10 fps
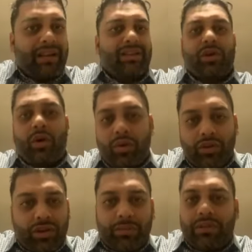because
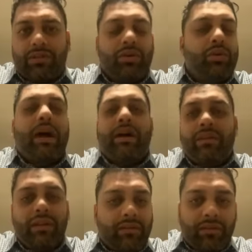ownership is too
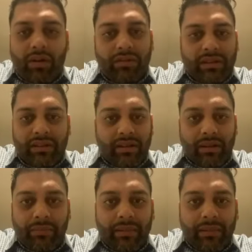heavily involved in the team.